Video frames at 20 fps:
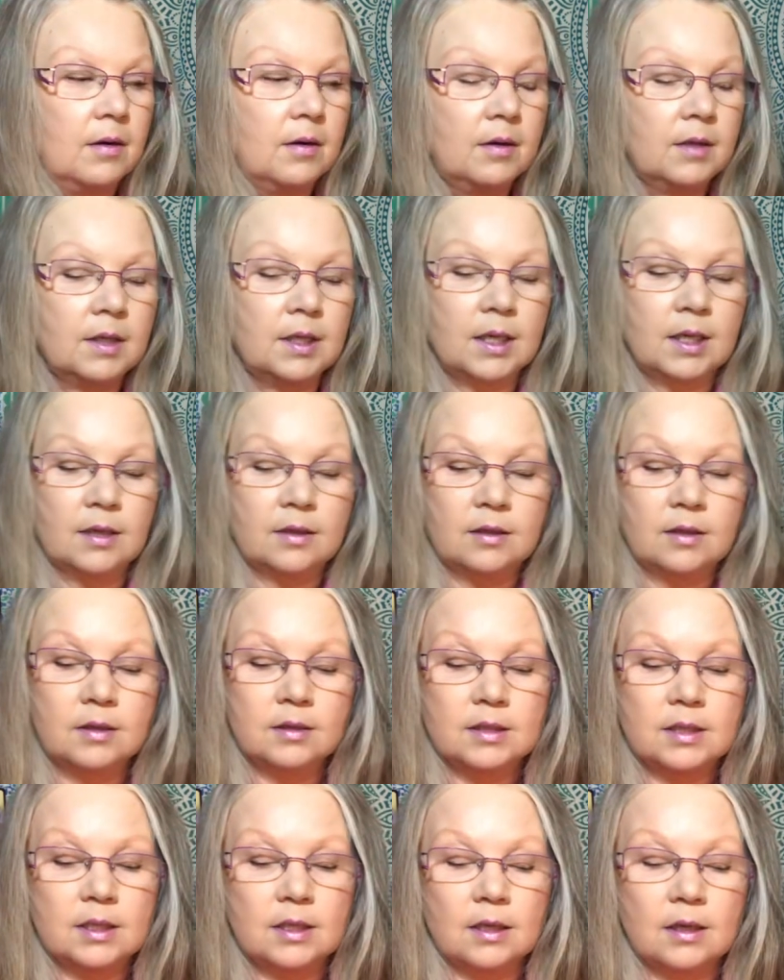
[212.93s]
yet.
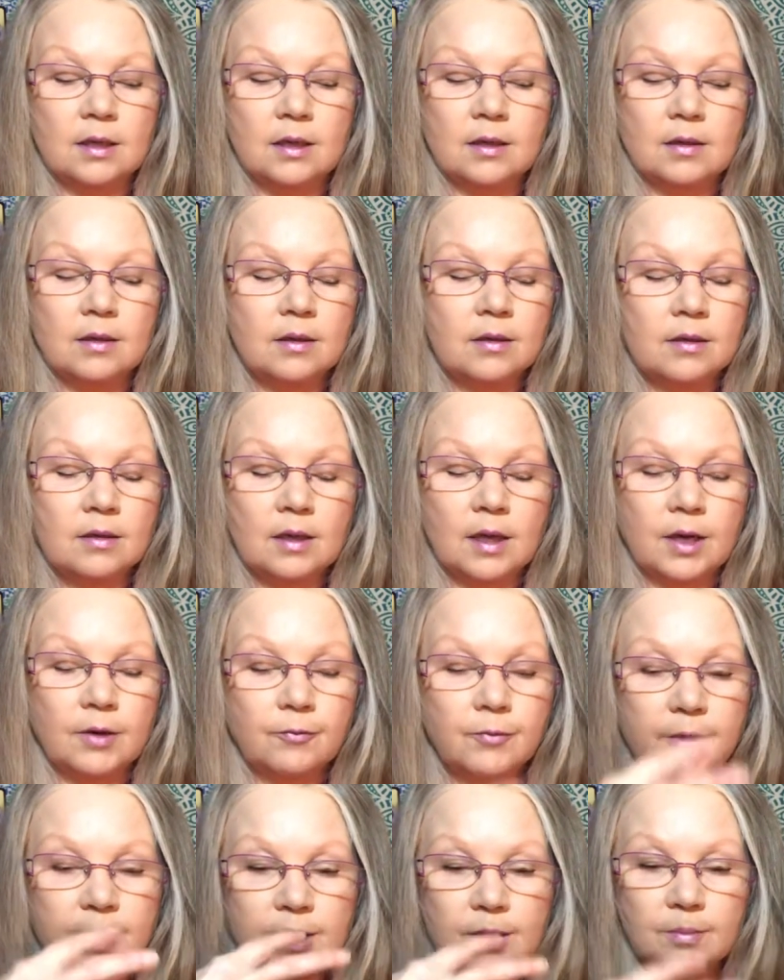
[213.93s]
Is it, I
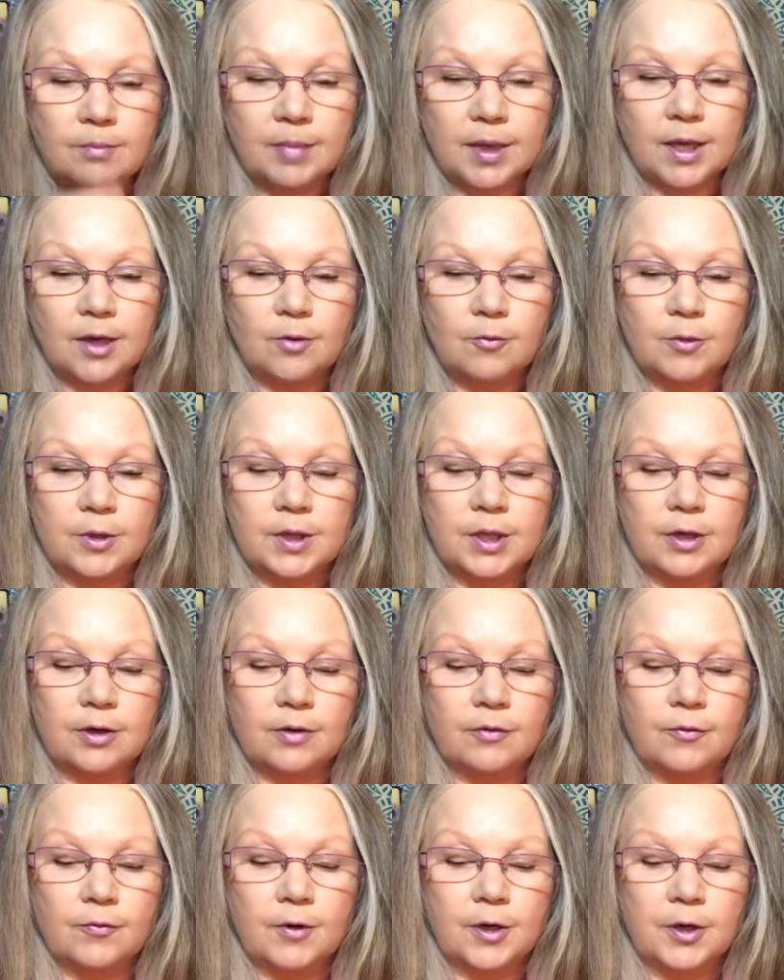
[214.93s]
read them better when they're in
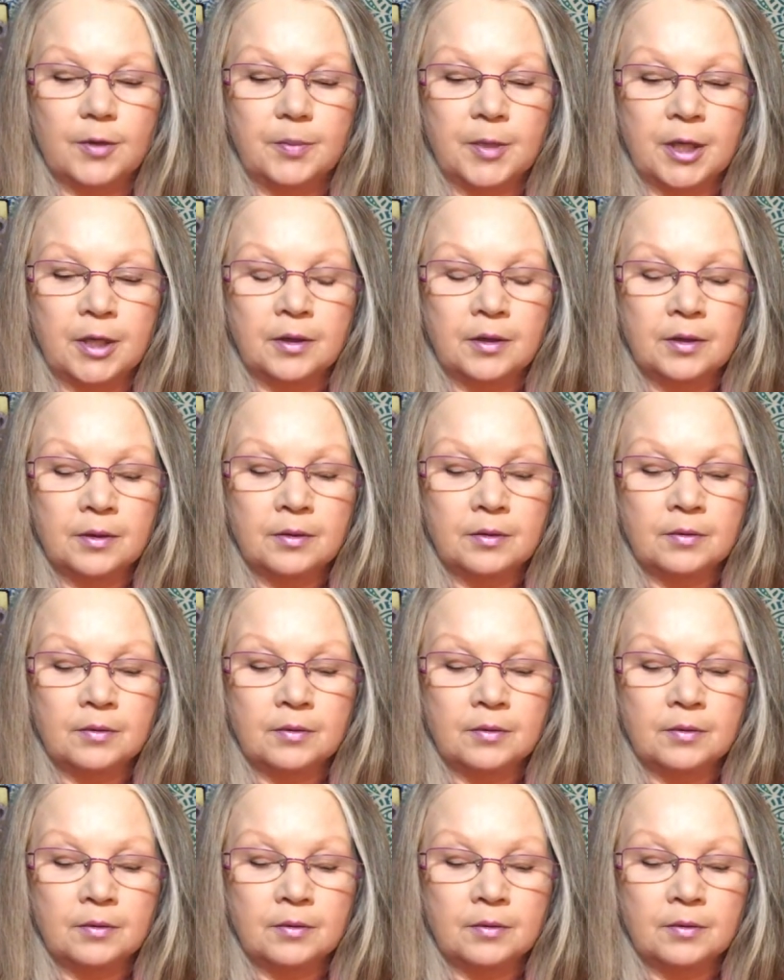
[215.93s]
front of me.